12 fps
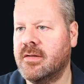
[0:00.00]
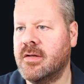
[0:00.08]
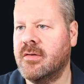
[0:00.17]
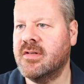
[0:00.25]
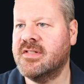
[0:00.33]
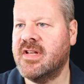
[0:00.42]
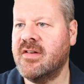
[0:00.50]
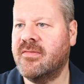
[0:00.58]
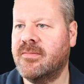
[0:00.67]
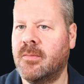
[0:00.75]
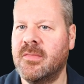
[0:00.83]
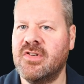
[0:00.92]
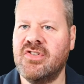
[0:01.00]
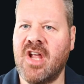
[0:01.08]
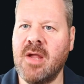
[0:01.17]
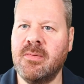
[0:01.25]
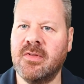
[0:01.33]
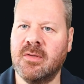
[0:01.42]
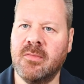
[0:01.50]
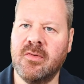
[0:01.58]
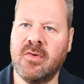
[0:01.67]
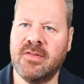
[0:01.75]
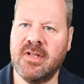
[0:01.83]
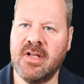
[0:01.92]
You can see from the shape of them, we've
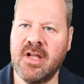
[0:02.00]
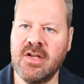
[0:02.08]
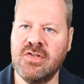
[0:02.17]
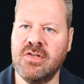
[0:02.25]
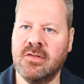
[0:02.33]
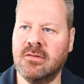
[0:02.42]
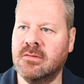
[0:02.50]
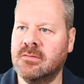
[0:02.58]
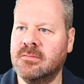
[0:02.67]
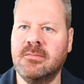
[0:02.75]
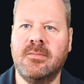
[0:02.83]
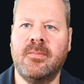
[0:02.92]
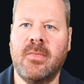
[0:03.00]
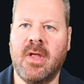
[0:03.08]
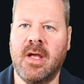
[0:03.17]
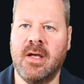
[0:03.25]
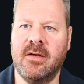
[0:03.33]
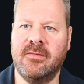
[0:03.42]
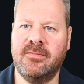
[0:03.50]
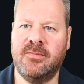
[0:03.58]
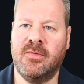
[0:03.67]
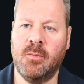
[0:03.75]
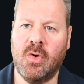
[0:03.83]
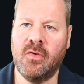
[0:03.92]
got the ischial
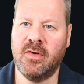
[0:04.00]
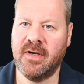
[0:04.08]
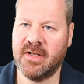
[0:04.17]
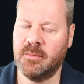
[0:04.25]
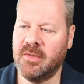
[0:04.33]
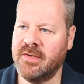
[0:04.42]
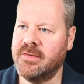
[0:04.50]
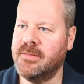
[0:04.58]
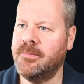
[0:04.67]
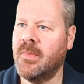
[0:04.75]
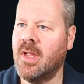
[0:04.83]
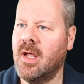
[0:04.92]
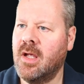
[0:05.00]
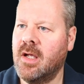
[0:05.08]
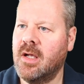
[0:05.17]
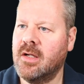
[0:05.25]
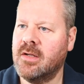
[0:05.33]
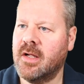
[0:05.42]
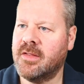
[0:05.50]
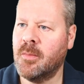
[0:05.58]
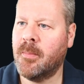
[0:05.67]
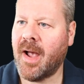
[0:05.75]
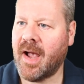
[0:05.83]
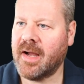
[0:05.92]
femoral ligament at the
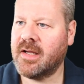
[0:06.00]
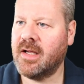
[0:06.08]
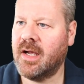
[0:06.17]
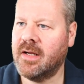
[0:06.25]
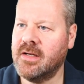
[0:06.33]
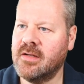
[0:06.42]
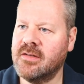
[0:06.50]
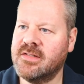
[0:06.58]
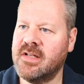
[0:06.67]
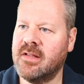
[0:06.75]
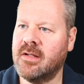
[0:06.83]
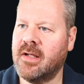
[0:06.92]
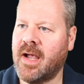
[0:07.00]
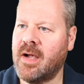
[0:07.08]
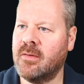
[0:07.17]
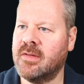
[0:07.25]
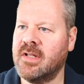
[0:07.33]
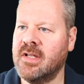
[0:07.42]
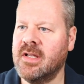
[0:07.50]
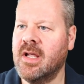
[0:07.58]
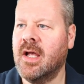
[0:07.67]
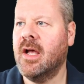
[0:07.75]
back, and you can see how the